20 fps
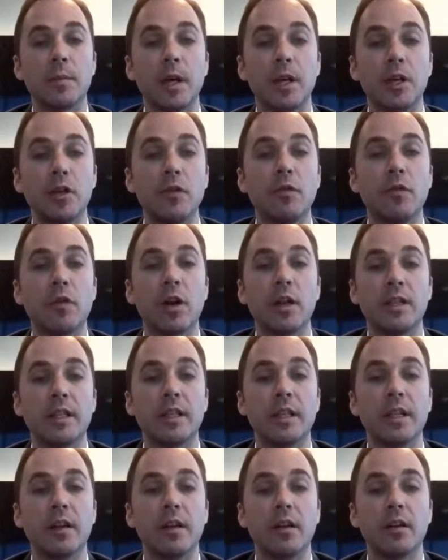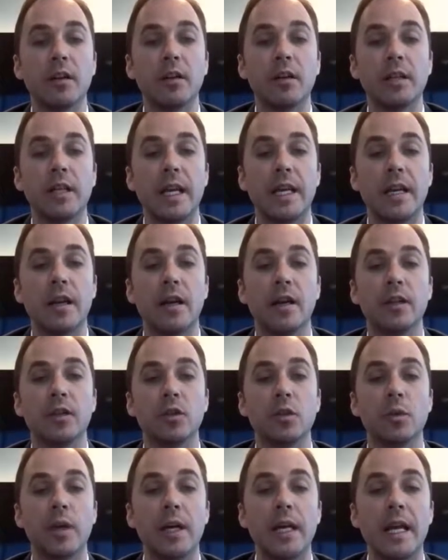New Frontier data in
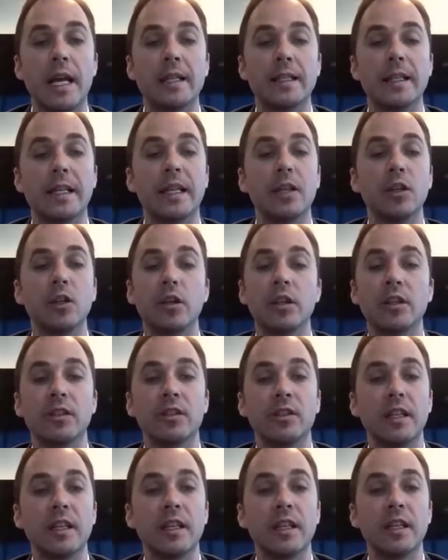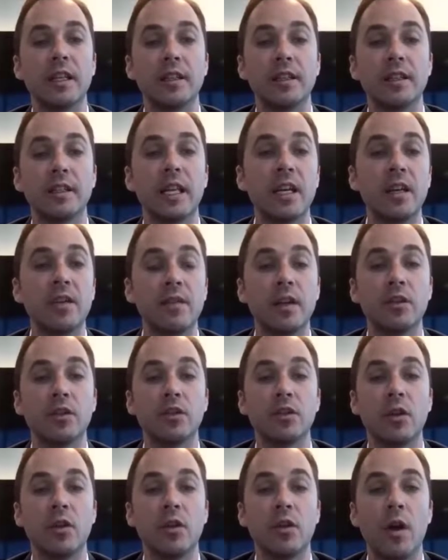2018, you can see that the state of
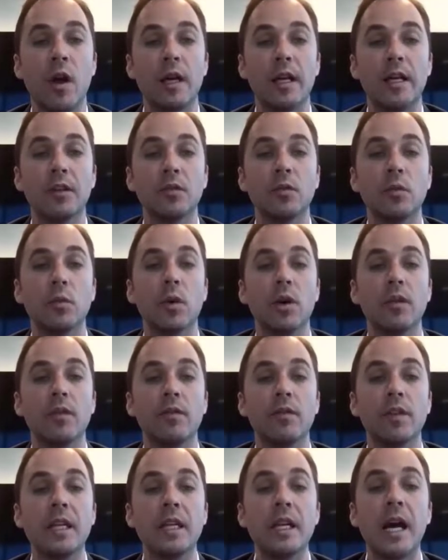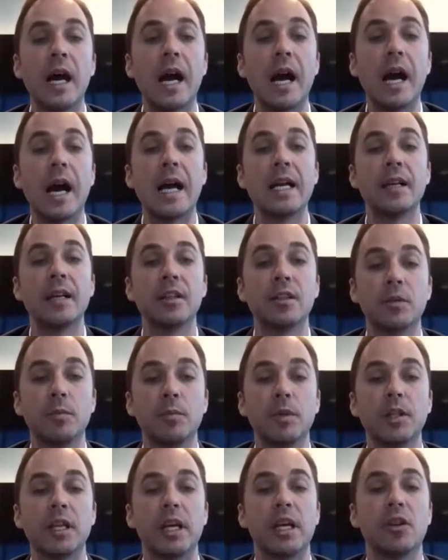Arizona is one of the highest
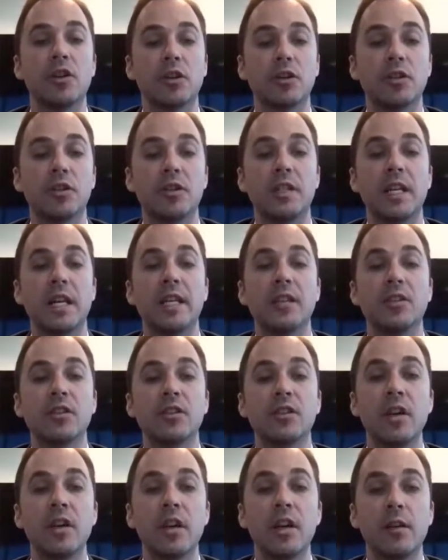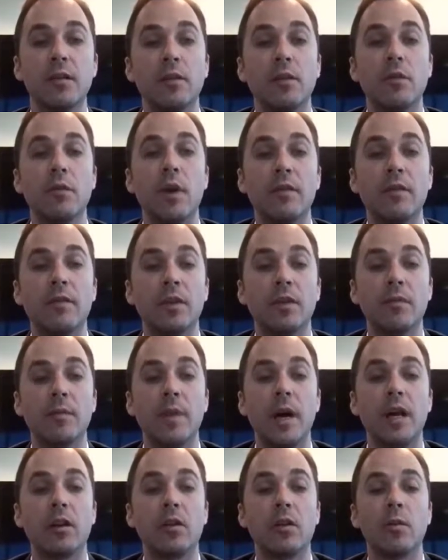potential states for revenue of
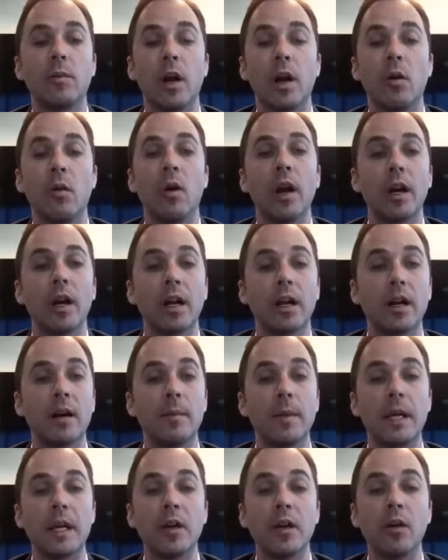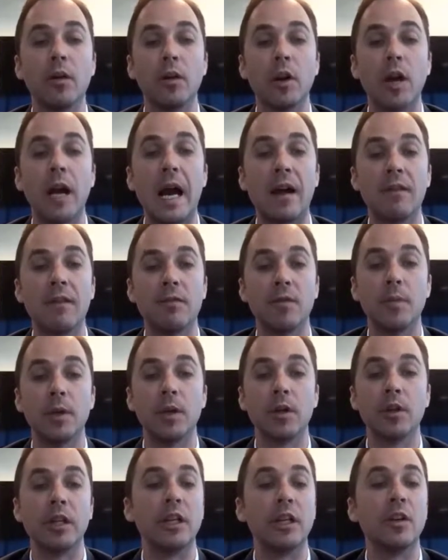medical marijuana, coming in over $500
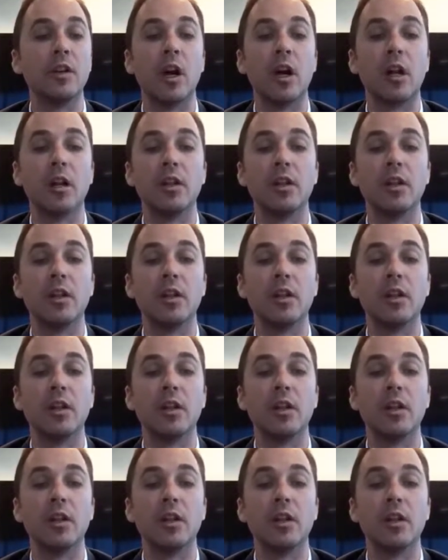million.